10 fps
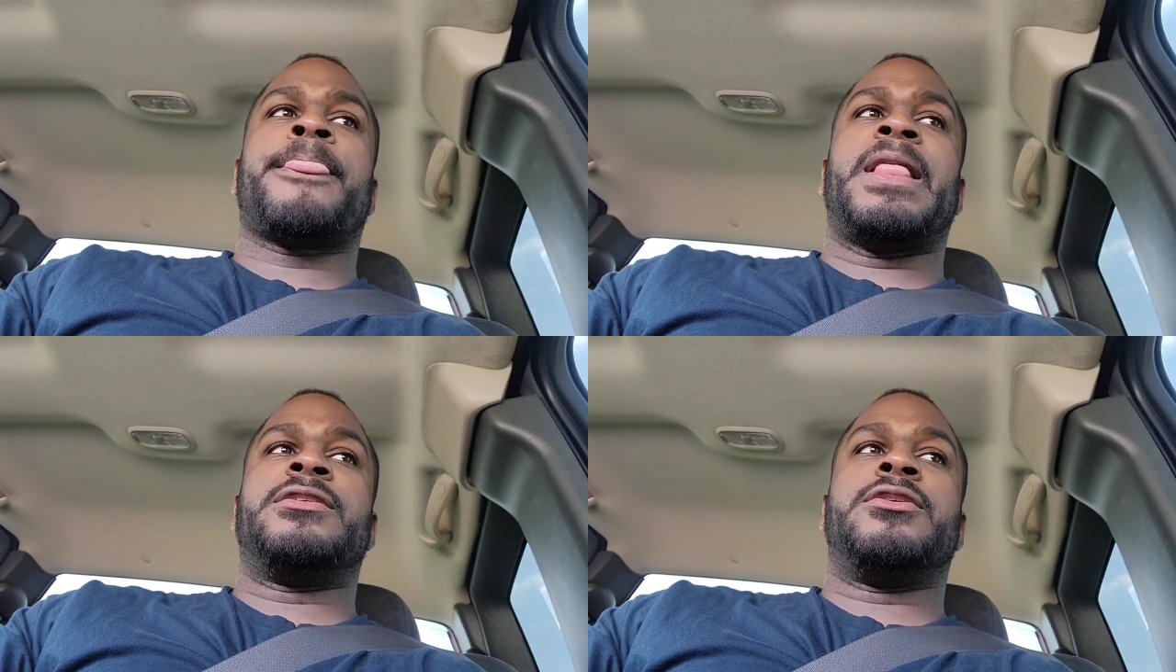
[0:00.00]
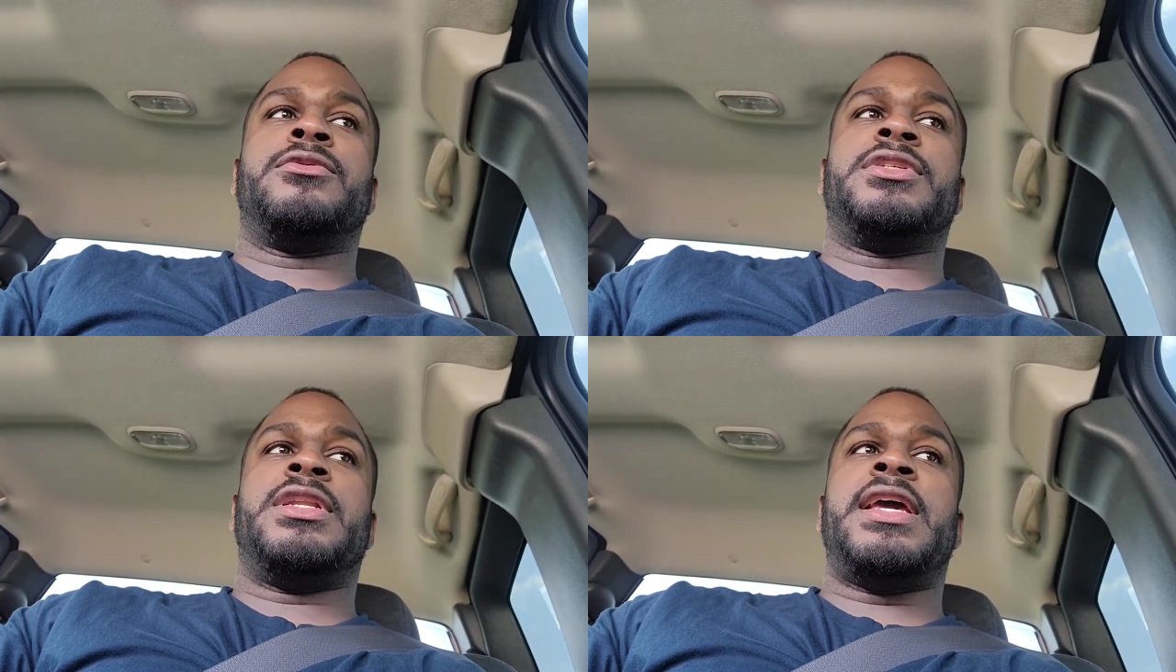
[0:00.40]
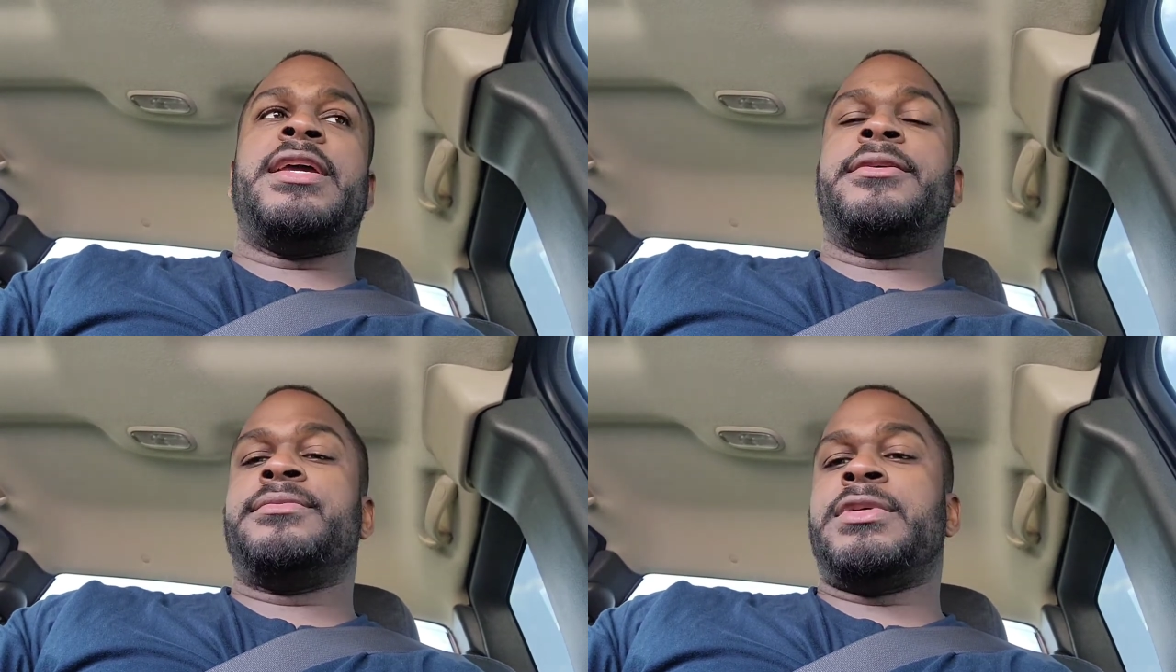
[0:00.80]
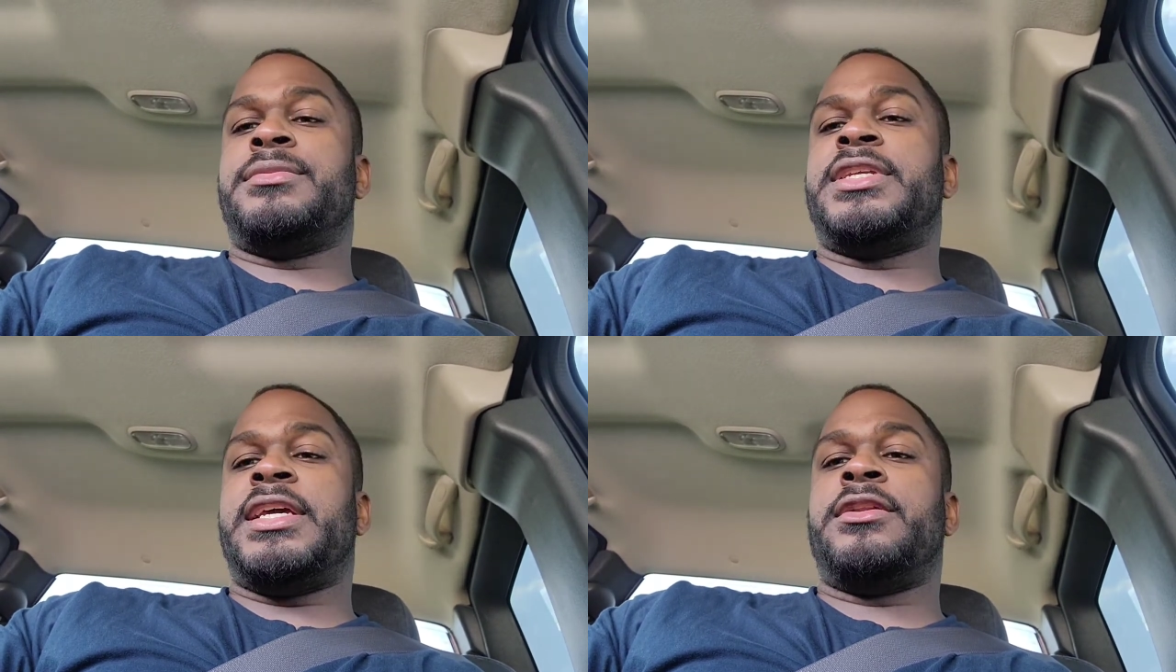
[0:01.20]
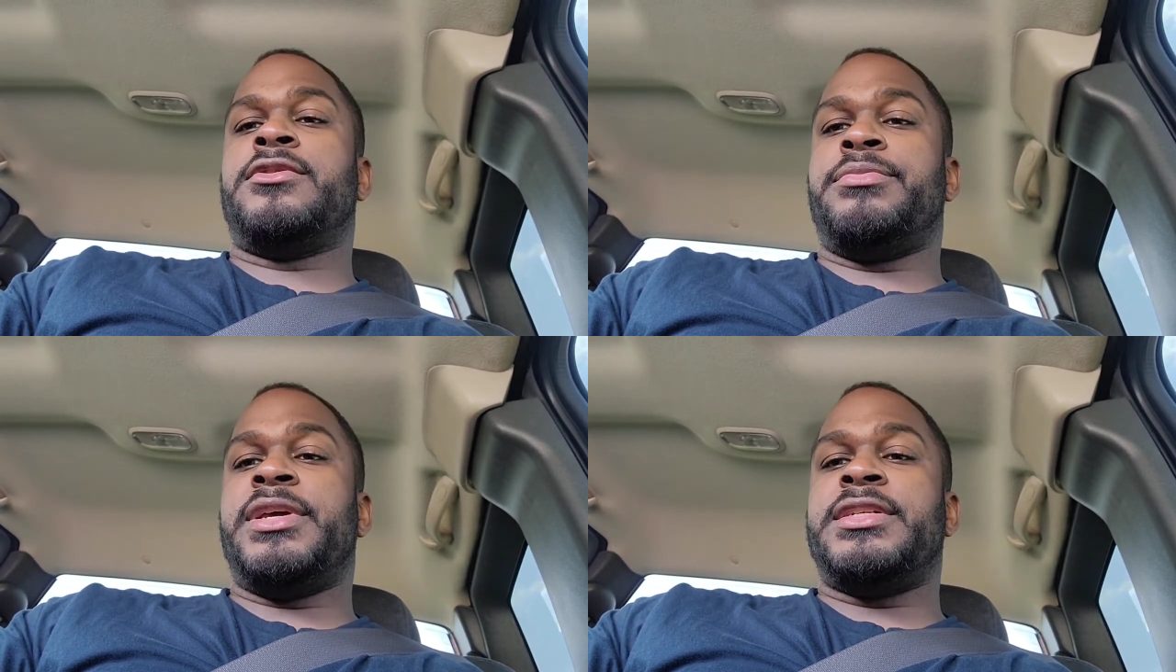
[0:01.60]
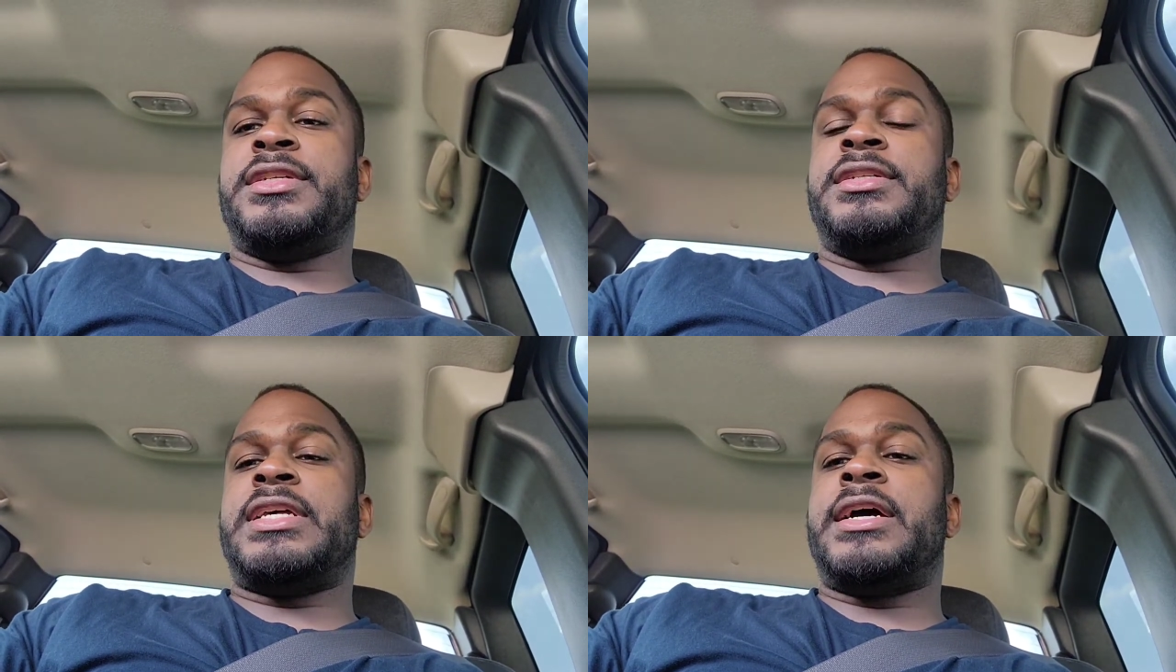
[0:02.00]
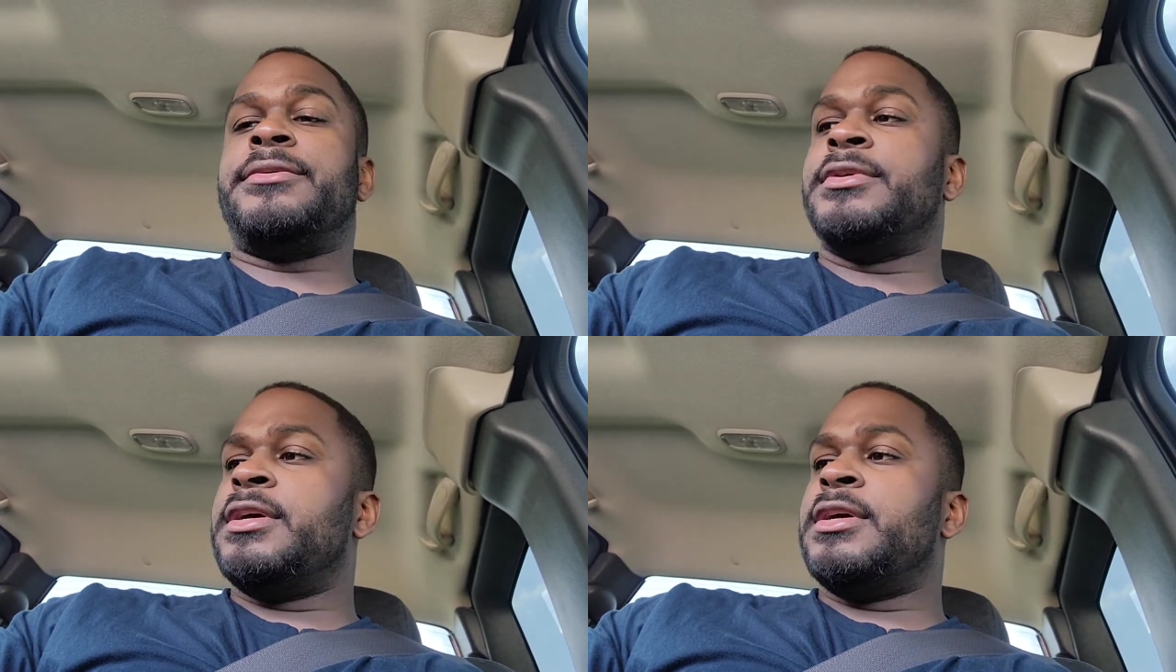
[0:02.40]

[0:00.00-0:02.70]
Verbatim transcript: So today I'm taking those bench seats out